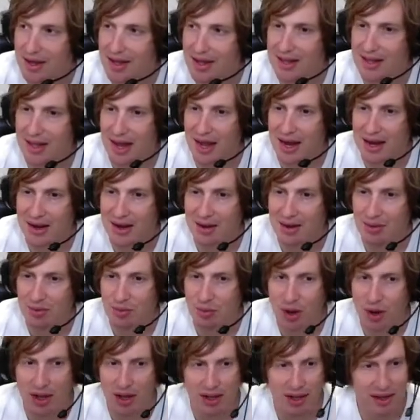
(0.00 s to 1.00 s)
like
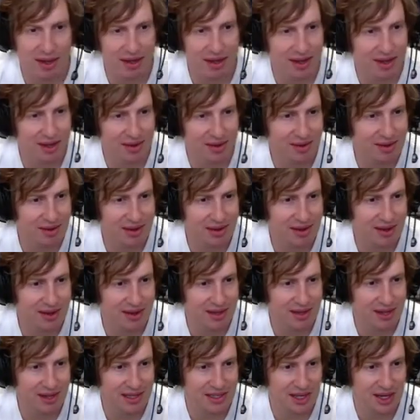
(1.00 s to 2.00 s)
what
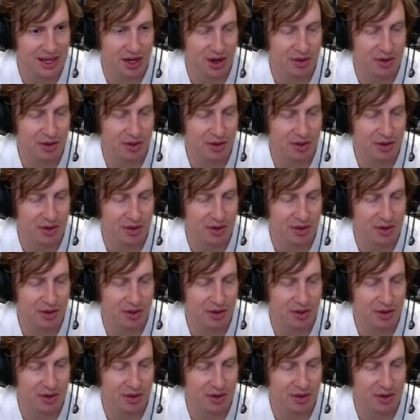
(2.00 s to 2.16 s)
that's going